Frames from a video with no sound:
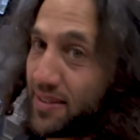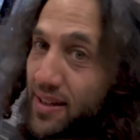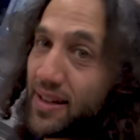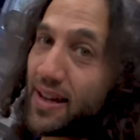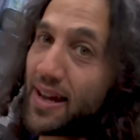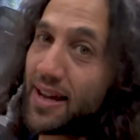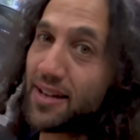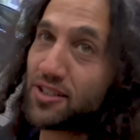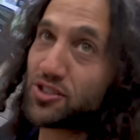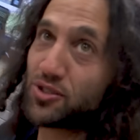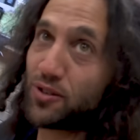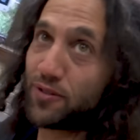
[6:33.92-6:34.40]
the
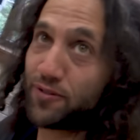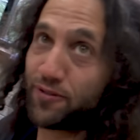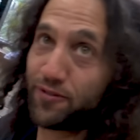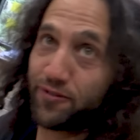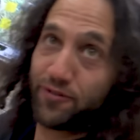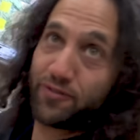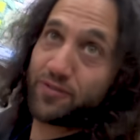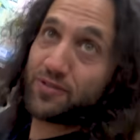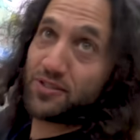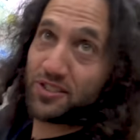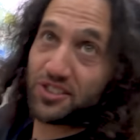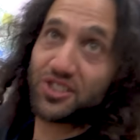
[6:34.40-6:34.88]
case of
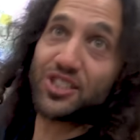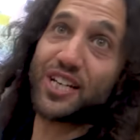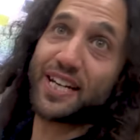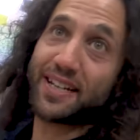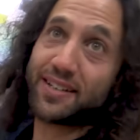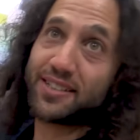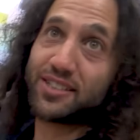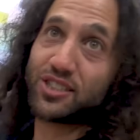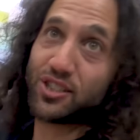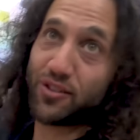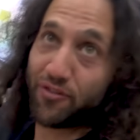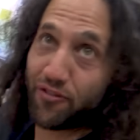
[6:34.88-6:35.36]

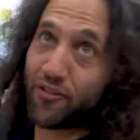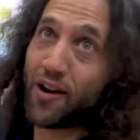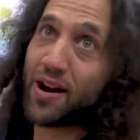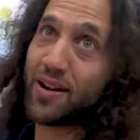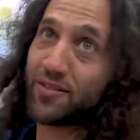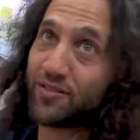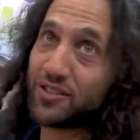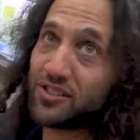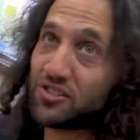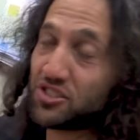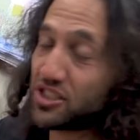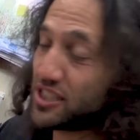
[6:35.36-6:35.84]
6,
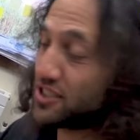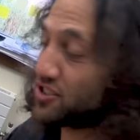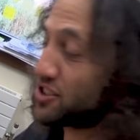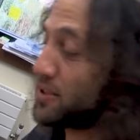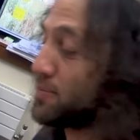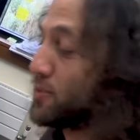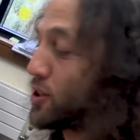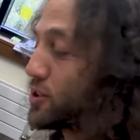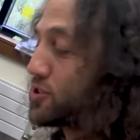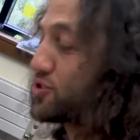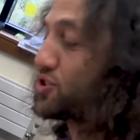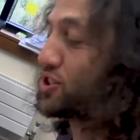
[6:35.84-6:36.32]
5 and 6,
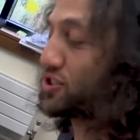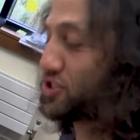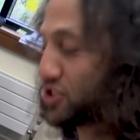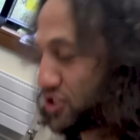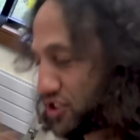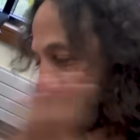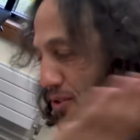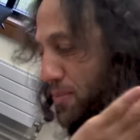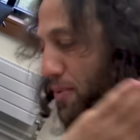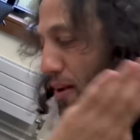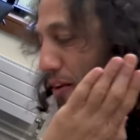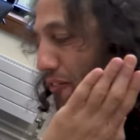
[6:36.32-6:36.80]
I'm not just
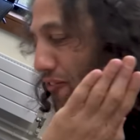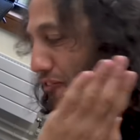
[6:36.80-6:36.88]
assuming